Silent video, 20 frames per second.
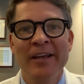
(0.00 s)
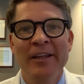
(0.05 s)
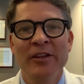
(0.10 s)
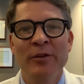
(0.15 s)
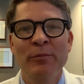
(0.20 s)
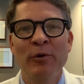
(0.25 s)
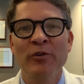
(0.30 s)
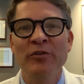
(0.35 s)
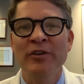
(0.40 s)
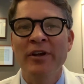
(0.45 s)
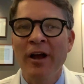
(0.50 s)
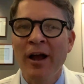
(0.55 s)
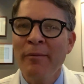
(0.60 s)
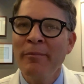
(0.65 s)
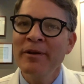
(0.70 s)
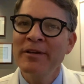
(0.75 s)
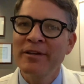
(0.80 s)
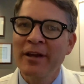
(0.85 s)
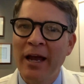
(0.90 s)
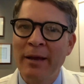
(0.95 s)
The most
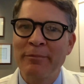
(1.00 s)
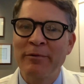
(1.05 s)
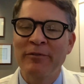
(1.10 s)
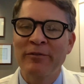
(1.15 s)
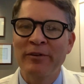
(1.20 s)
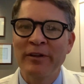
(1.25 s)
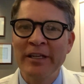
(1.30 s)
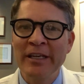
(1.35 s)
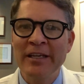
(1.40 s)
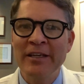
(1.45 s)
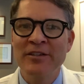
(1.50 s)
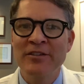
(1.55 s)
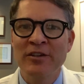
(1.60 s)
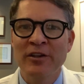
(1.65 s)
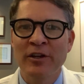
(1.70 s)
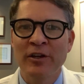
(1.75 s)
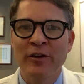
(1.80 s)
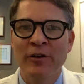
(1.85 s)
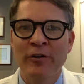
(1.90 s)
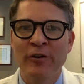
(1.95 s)
common type of leakage
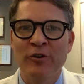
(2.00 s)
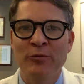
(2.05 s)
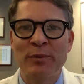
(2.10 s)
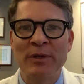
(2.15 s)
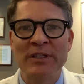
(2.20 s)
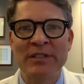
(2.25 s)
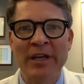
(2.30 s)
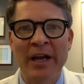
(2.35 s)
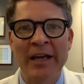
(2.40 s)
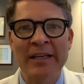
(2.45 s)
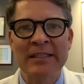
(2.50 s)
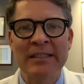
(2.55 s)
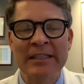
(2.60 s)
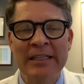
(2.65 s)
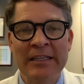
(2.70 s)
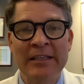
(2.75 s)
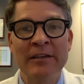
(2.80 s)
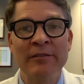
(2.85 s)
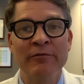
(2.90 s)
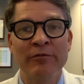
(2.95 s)
that occurs besides
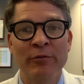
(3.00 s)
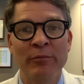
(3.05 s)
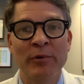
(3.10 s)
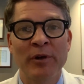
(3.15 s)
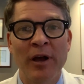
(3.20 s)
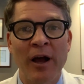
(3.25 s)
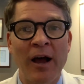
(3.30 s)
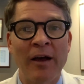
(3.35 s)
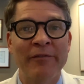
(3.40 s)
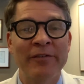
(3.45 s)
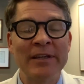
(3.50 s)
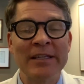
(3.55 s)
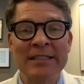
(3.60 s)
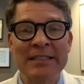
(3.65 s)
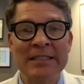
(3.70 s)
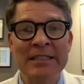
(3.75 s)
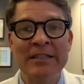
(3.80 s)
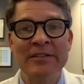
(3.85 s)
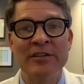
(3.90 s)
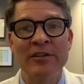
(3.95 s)
leaking from coughing,
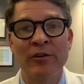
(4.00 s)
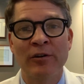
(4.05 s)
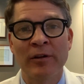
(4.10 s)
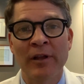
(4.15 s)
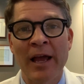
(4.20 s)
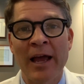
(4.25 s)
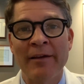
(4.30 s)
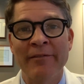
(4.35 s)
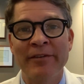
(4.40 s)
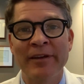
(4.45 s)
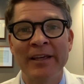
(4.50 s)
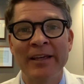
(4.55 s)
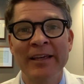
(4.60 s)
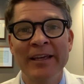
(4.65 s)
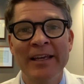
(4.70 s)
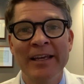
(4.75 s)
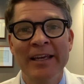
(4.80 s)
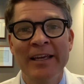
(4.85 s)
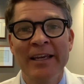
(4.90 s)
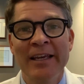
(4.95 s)
sneezing, or laughing
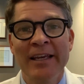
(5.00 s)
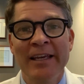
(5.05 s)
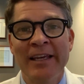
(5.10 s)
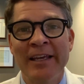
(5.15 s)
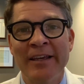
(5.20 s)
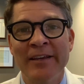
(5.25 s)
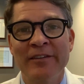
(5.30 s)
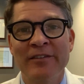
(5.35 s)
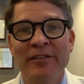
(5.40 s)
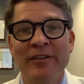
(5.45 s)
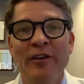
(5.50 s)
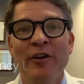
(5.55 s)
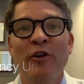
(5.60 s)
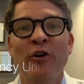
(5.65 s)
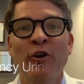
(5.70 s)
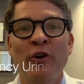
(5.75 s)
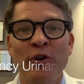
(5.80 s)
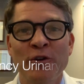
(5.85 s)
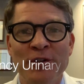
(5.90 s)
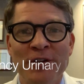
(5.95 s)
is
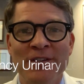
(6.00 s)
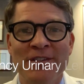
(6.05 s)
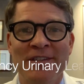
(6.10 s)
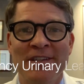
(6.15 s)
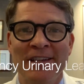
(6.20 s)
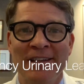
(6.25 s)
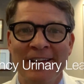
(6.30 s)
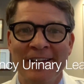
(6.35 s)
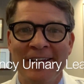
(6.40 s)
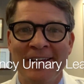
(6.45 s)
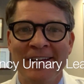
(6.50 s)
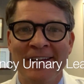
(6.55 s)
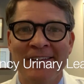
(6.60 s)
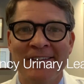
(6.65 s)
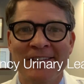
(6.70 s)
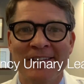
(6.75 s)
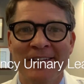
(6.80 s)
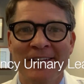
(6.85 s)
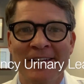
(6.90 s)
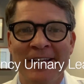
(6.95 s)
urgency
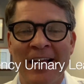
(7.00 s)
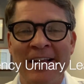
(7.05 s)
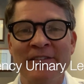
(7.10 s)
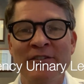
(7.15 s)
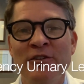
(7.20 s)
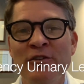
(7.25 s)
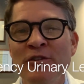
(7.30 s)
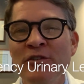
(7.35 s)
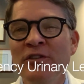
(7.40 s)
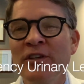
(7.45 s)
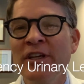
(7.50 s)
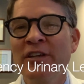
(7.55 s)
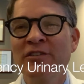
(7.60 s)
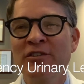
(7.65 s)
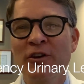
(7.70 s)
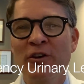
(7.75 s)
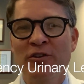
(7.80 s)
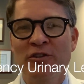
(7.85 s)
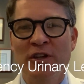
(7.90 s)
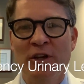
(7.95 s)
leakage. That's usually
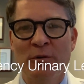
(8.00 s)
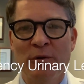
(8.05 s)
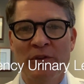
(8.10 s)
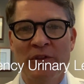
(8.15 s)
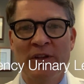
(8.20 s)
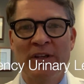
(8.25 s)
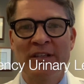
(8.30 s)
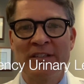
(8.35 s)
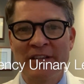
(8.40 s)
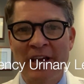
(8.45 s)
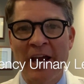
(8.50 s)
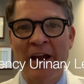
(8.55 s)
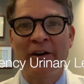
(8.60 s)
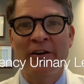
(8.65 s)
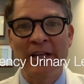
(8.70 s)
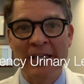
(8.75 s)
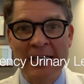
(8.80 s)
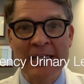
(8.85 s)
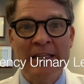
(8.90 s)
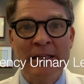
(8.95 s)
associated with the desire
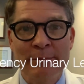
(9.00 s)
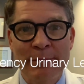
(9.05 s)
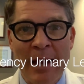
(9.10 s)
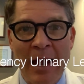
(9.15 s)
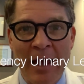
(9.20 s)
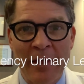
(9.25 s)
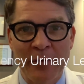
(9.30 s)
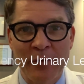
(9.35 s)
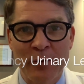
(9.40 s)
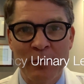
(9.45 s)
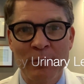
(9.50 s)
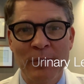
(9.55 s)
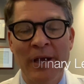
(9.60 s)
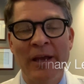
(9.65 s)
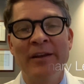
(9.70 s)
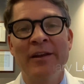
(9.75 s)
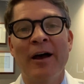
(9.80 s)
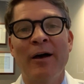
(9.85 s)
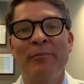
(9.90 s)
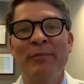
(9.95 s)
to get to the bathroom
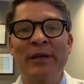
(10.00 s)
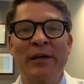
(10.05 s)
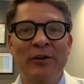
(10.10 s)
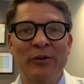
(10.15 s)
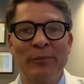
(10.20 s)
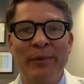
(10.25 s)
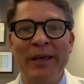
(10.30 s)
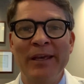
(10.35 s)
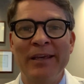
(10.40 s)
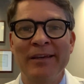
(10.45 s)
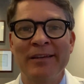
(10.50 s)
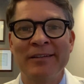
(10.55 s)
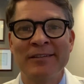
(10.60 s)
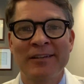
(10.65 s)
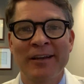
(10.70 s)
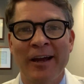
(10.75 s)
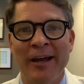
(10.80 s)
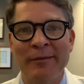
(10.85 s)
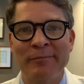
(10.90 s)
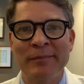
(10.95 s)
and not being able to make it in
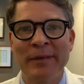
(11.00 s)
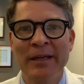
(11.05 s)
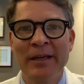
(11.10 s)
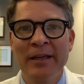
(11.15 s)
time.